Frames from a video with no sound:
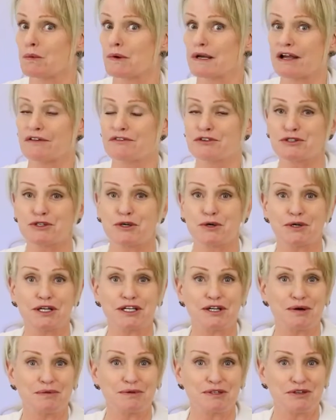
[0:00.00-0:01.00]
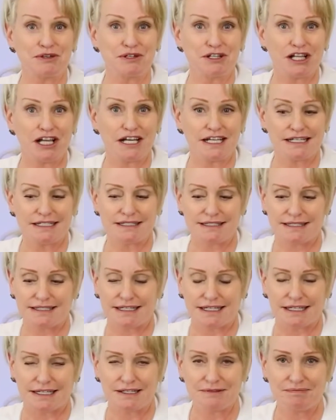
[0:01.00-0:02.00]
whatever's going on with your client's
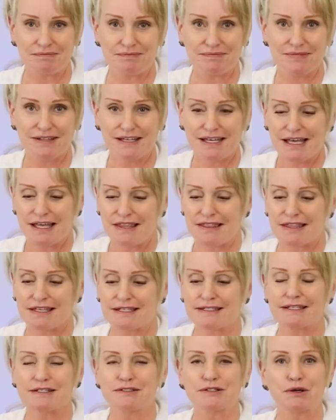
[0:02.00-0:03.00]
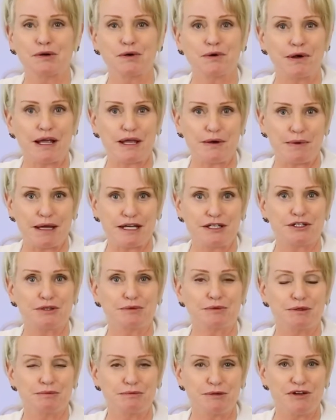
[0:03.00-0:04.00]
skin, this is a great way
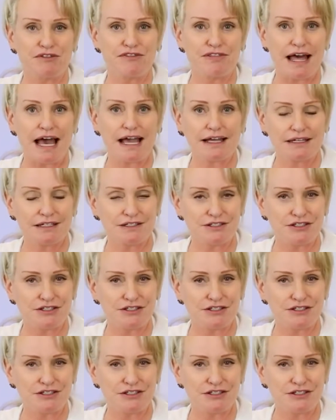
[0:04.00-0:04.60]
to remove that